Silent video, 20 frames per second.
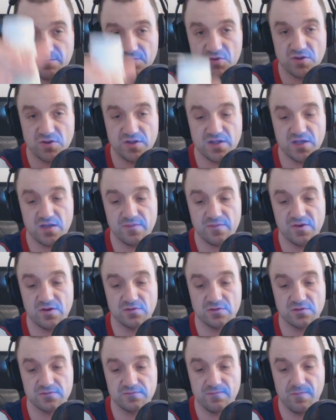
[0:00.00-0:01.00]
Birthday cake
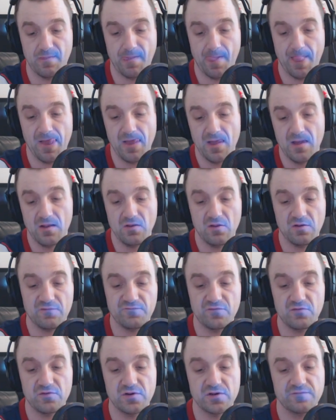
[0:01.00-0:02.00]
milk. Look
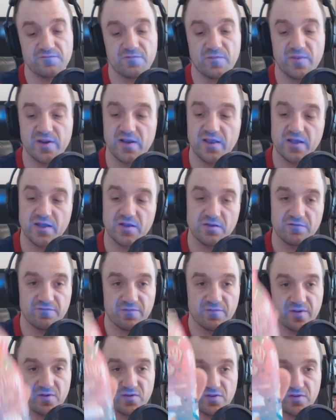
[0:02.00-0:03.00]
for it. for my, like I said,
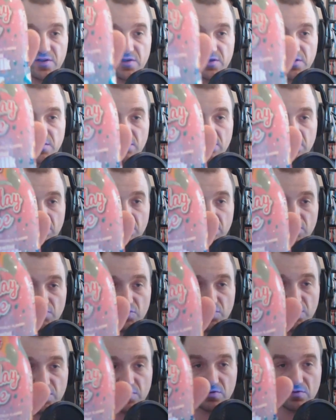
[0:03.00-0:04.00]
for my understanding,
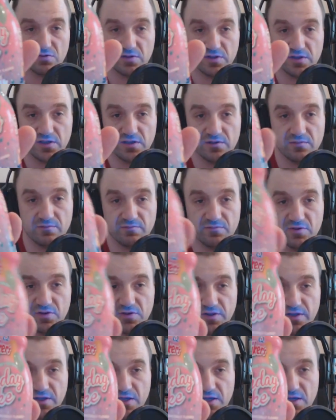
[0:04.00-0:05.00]
Sheetz only.
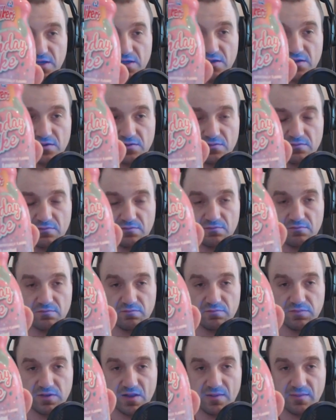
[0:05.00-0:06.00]
Birthday cake.
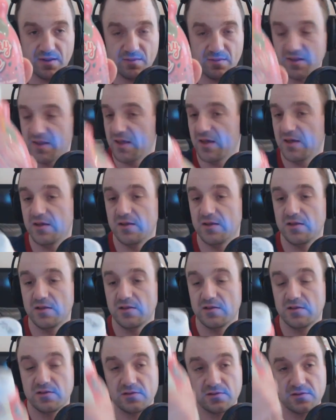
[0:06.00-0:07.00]
Blah blah blah.
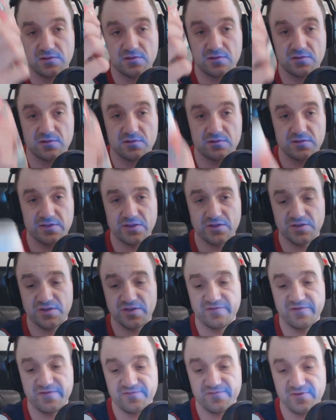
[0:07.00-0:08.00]
Dollar
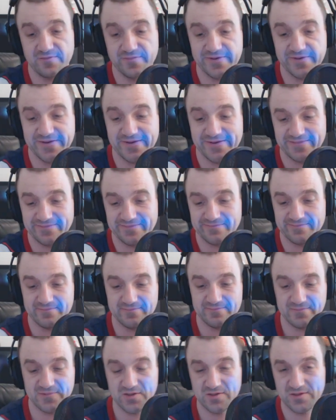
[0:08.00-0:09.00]
seventy for a pint.
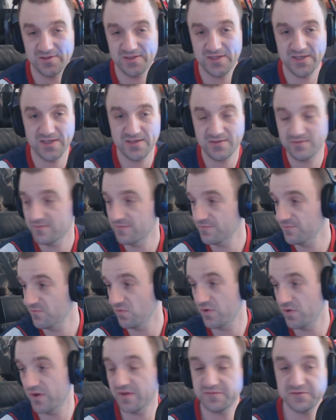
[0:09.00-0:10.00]
Ah,
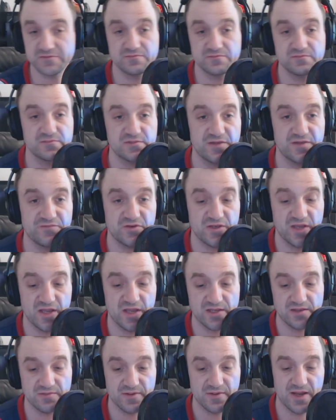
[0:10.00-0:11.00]
whatever give or
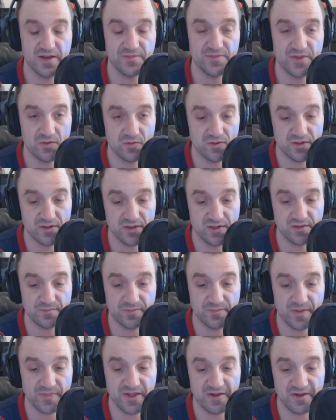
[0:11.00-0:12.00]
take. I'm not really.
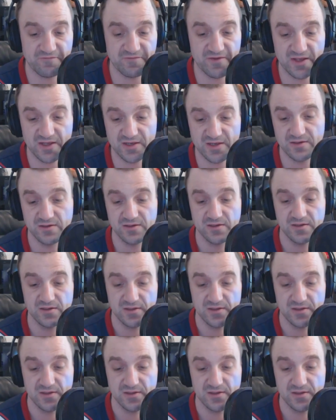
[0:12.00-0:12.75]
I'm not a fan.